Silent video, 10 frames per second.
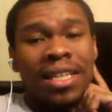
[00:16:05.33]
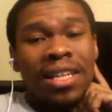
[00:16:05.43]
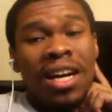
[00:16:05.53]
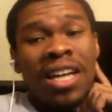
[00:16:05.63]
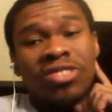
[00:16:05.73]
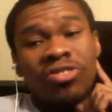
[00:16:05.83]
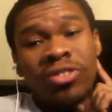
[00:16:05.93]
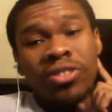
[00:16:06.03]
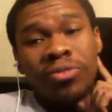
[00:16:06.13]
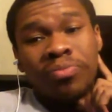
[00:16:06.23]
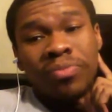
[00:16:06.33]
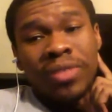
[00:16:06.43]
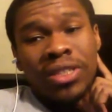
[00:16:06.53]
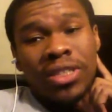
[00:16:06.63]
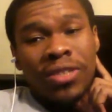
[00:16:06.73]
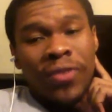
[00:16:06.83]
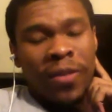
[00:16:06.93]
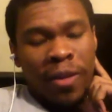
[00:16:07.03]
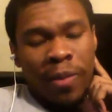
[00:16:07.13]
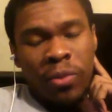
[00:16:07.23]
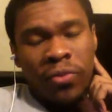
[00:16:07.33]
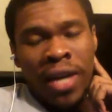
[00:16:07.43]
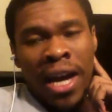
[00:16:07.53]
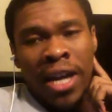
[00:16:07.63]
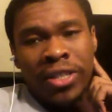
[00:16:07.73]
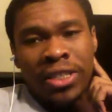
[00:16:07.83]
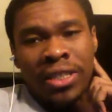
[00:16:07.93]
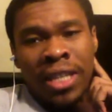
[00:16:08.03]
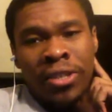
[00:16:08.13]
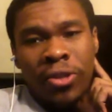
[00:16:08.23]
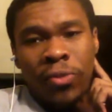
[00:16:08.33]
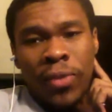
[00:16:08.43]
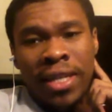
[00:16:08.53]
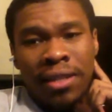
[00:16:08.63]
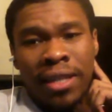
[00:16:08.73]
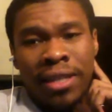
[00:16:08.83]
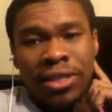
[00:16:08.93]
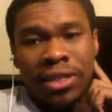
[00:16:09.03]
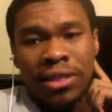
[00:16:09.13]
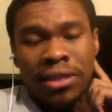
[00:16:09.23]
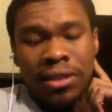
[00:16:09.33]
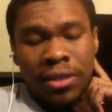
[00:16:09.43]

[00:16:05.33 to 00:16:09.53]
Well, that's true. She's effectively getting people fired, just not winning elections.